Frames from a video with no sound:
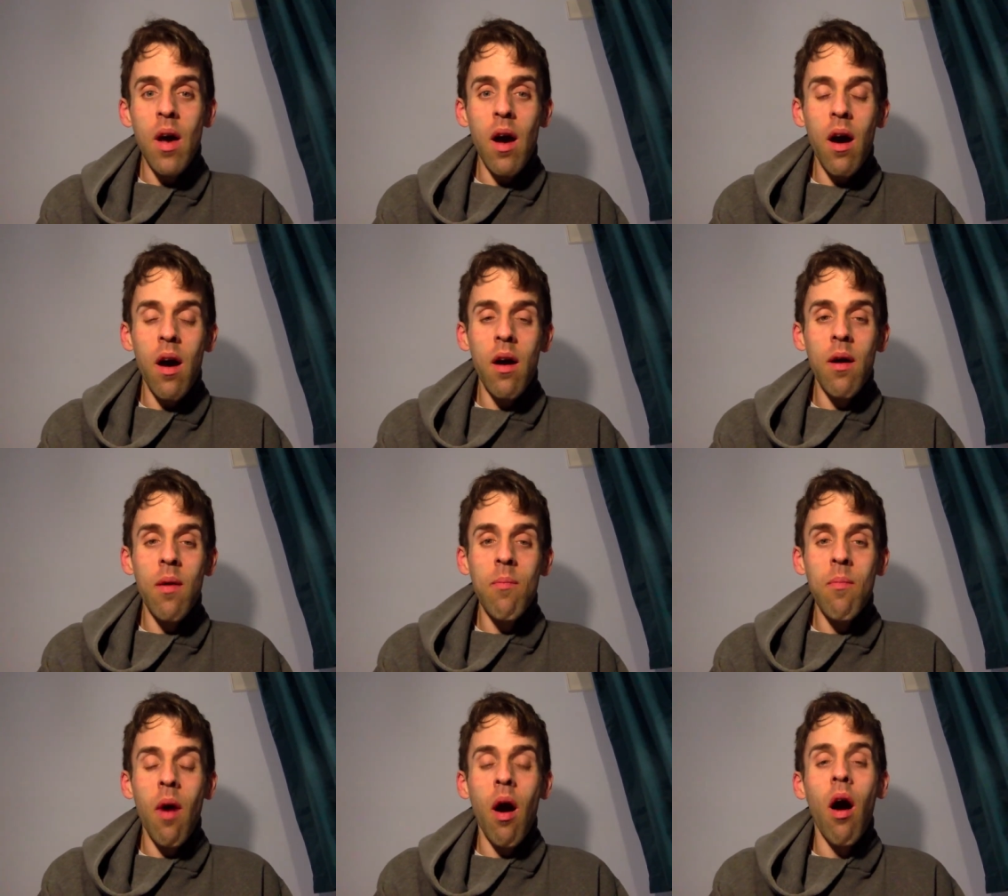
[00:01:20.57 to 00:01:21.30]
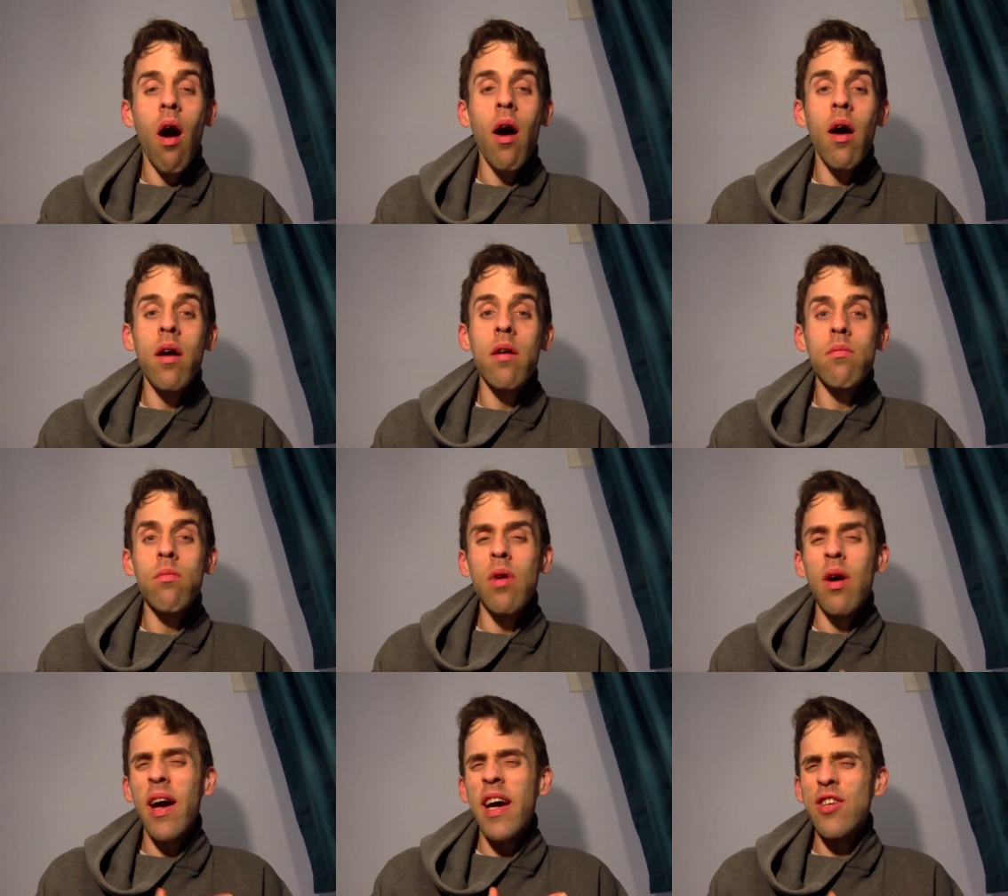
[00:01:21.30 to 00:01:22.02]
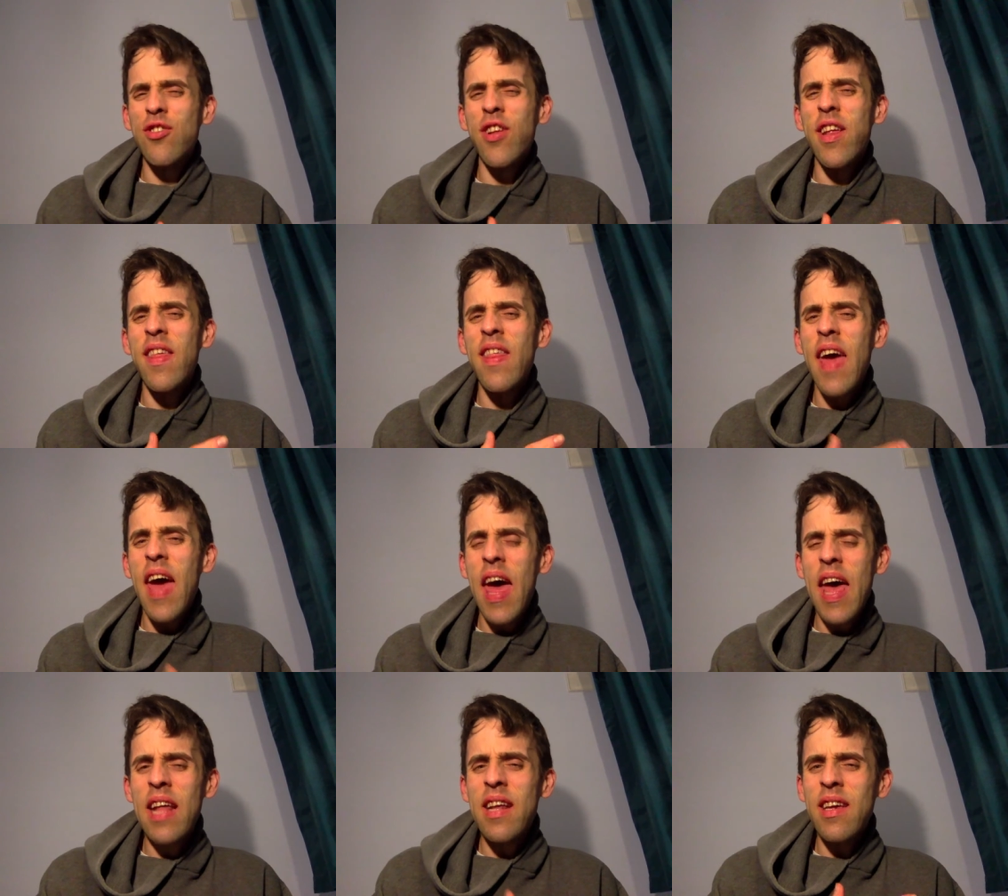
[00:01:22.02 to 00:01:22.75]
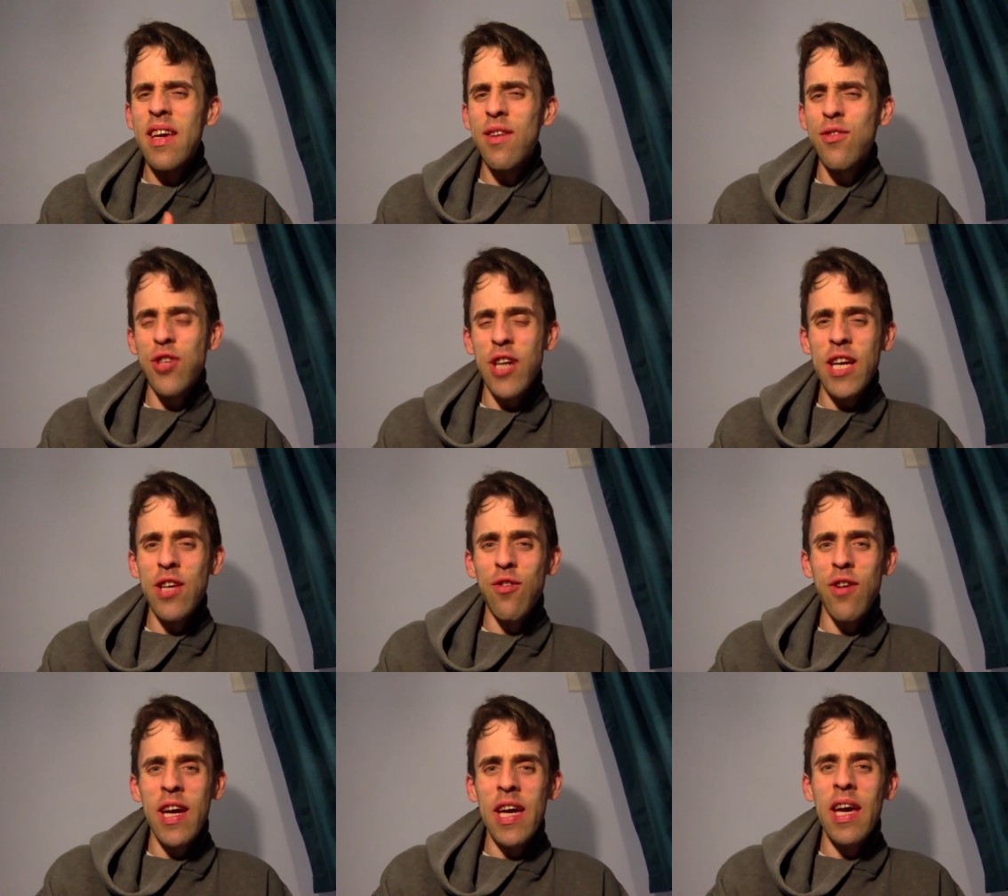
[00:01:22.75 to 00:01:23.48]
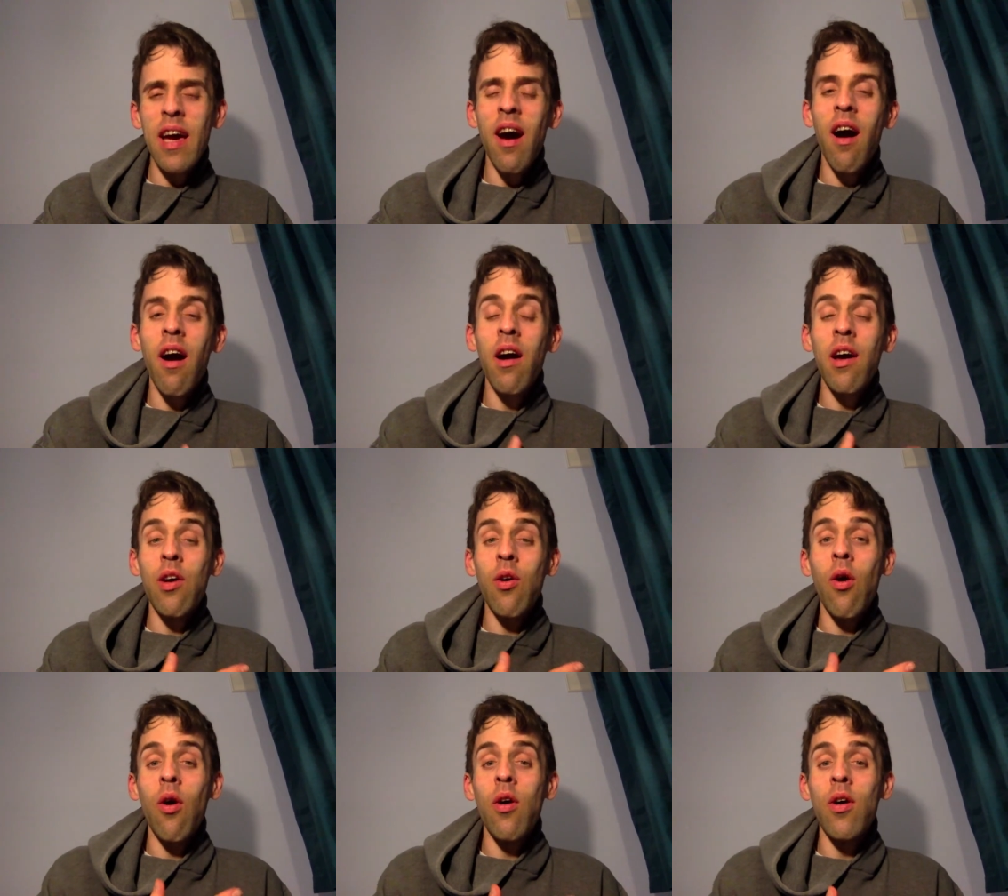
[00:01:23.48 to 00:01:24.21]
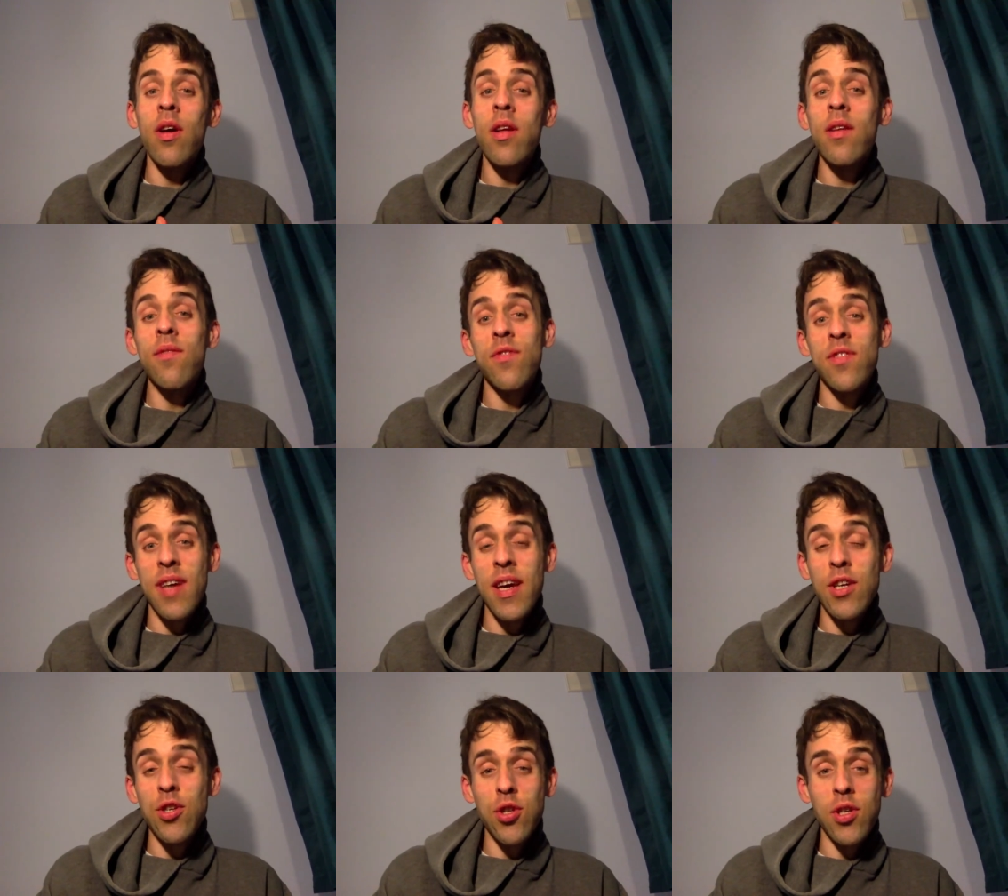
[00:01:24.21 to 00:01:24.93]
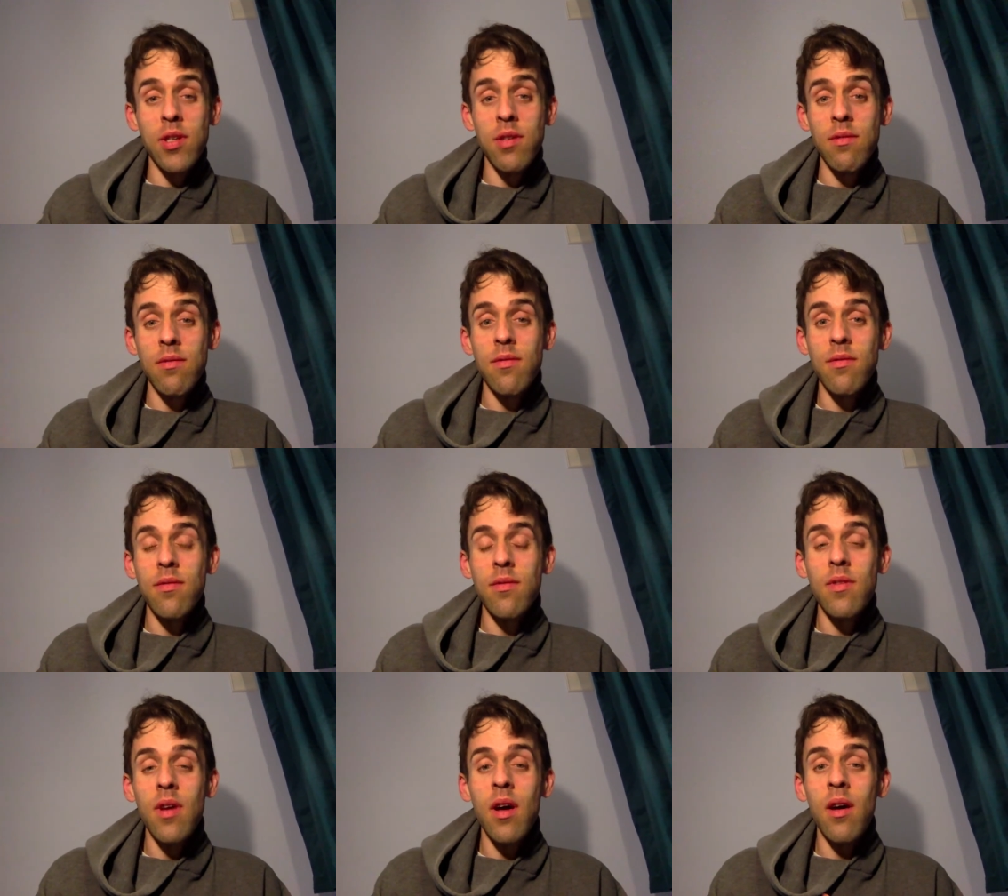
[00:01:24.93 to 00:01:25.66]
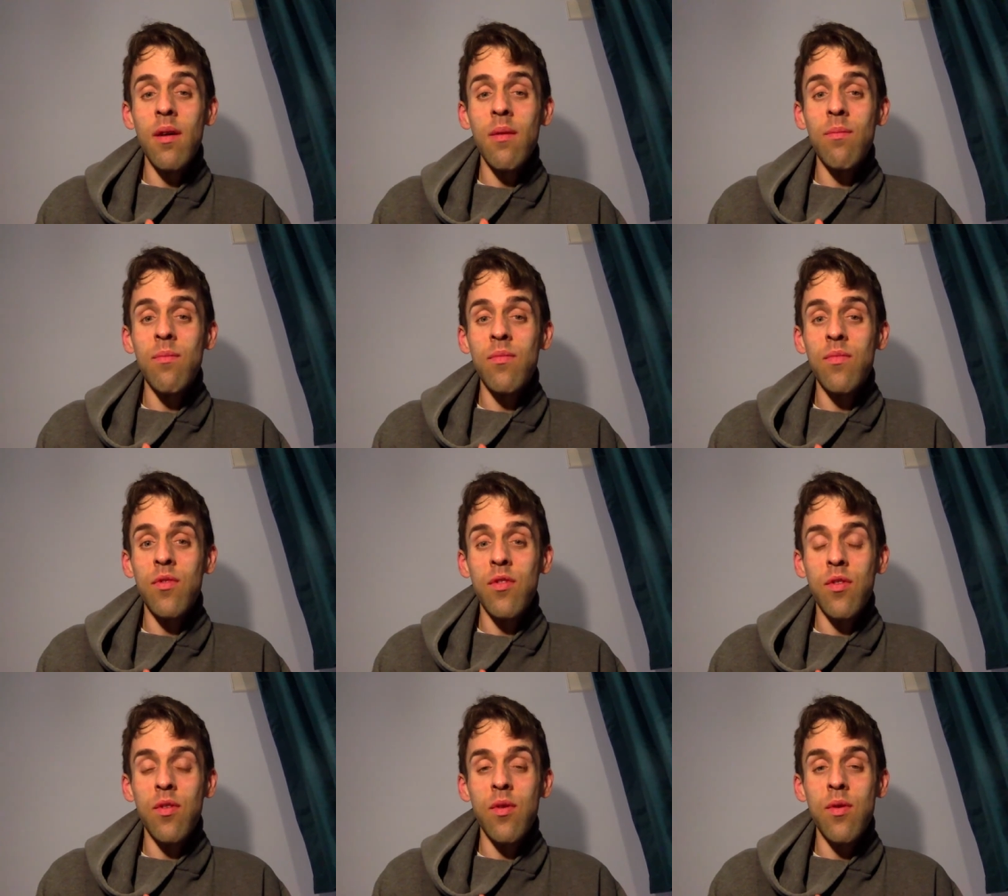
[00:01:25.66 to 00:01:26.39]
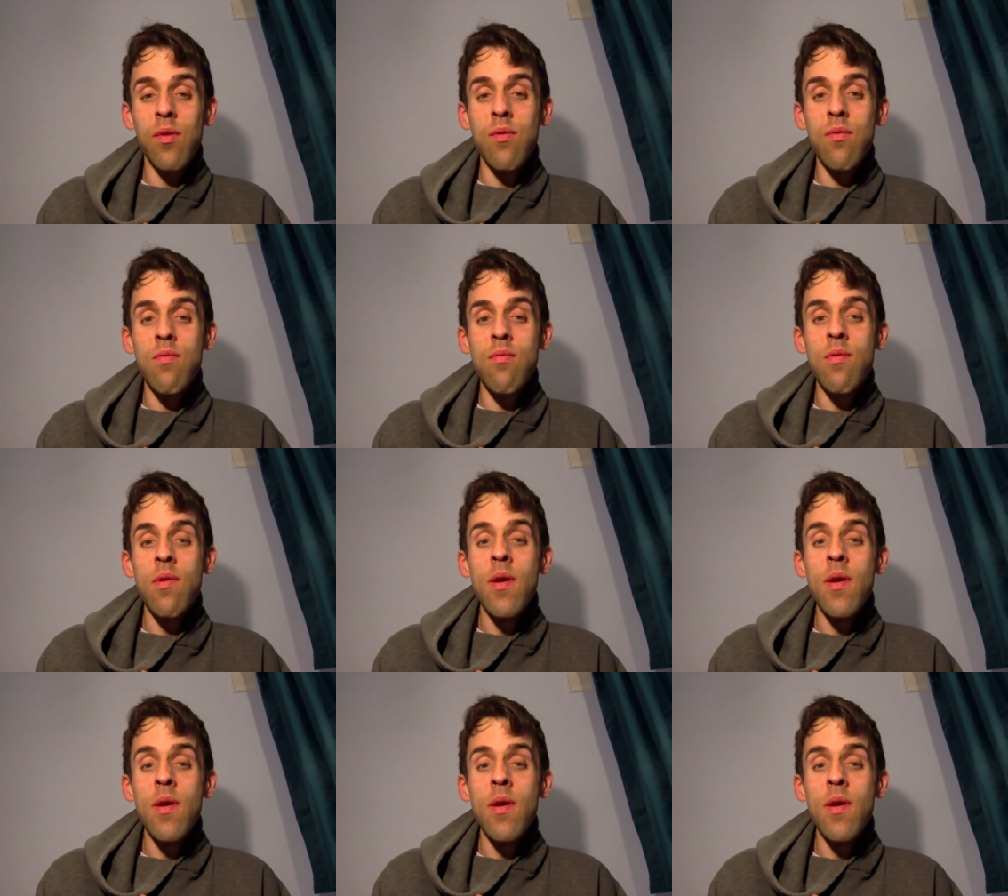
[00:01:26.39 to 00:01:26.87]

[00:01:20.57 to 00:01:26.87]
Um, I, well, actually, the ending of January, I got an invitation um, to